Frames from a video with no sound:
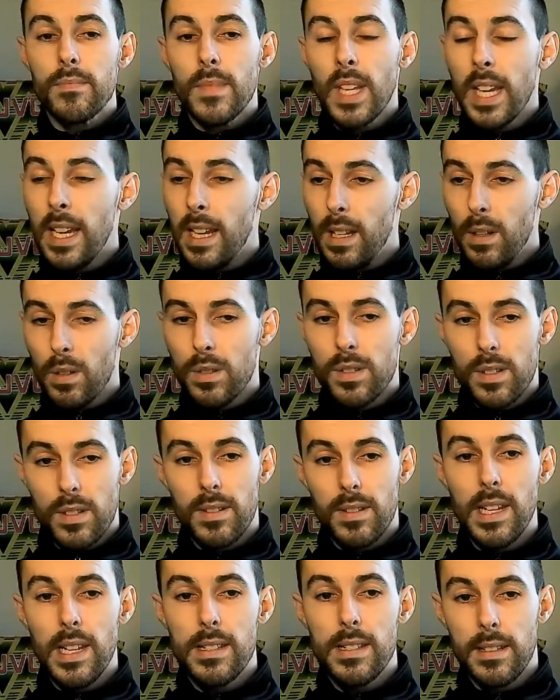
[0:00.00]
He looks
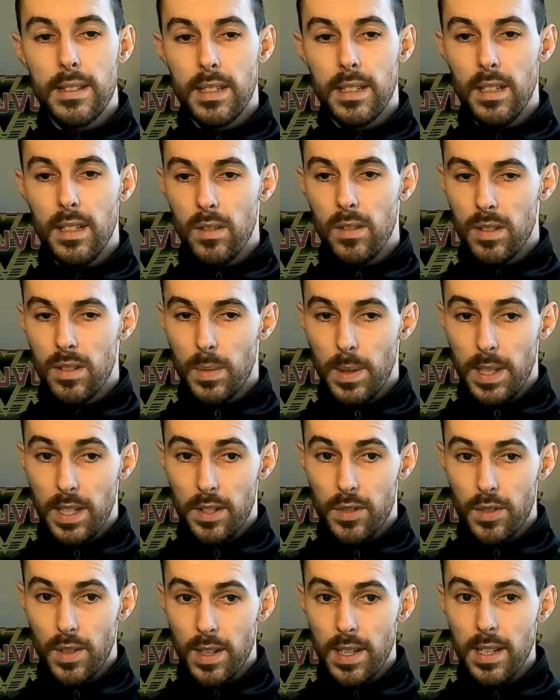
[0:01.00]
decent in the
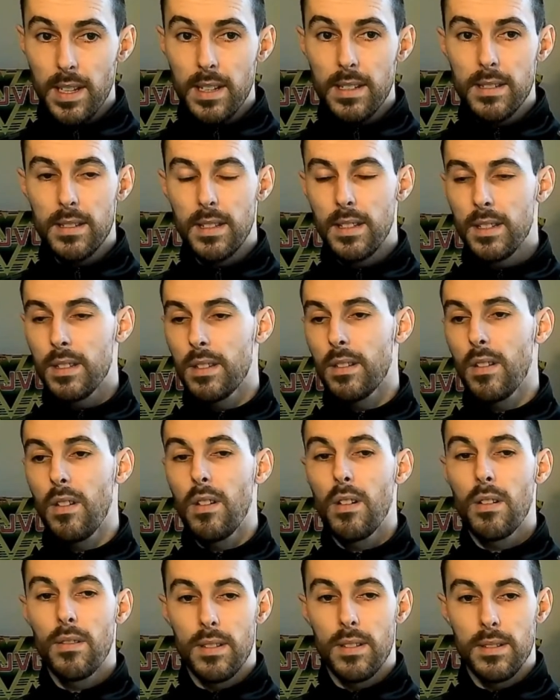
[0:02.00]
under-23s. He's
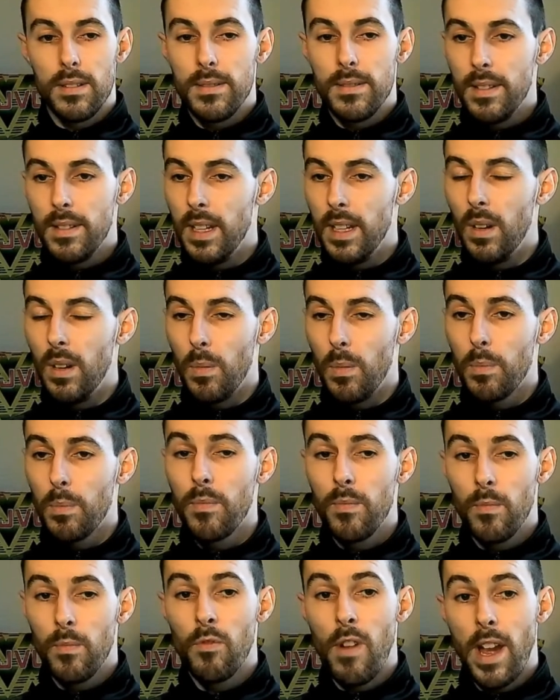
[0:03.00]
scoring,
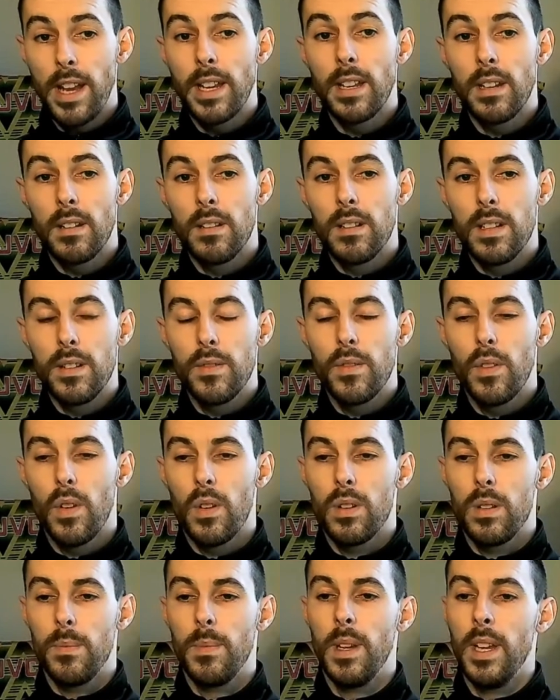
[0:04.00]
regularly for
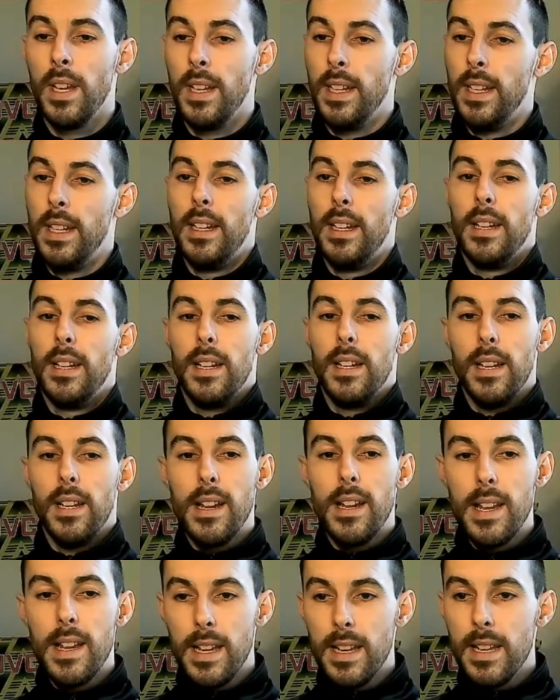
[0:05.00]
them.
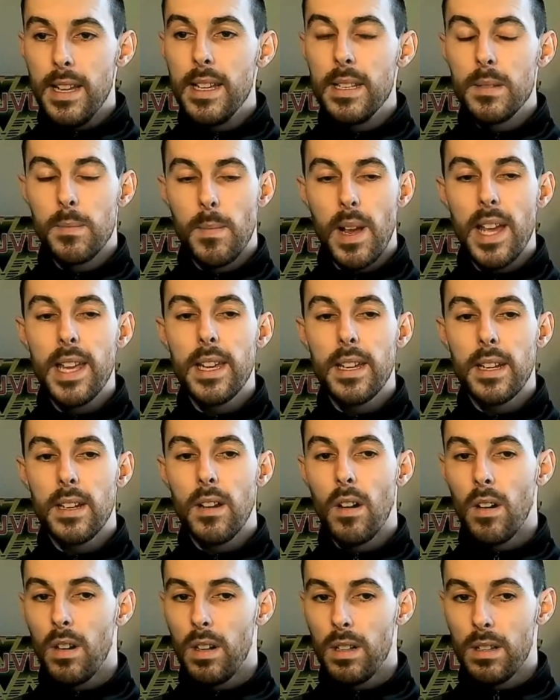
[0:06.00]
He's making
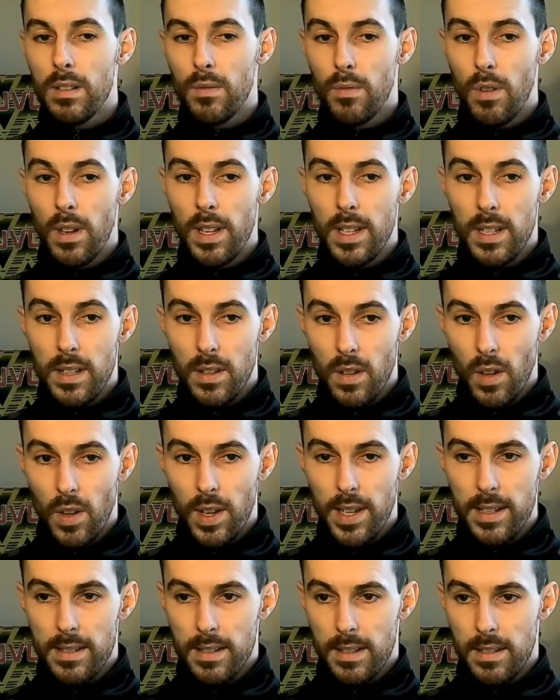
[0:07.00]
all the right
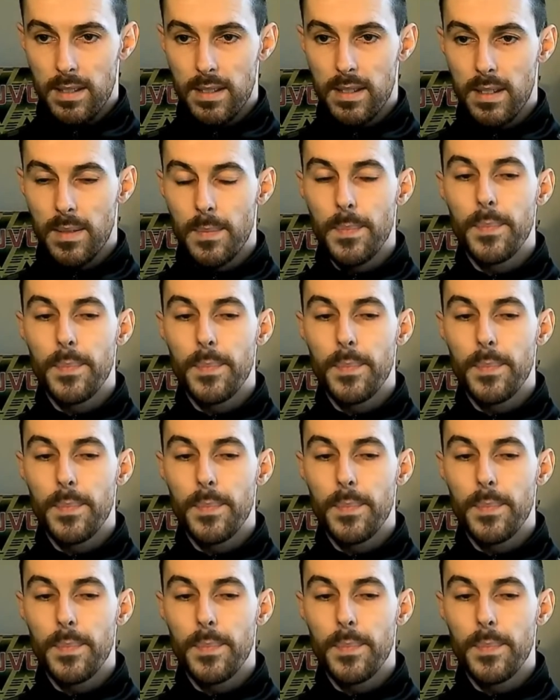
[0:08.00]
noises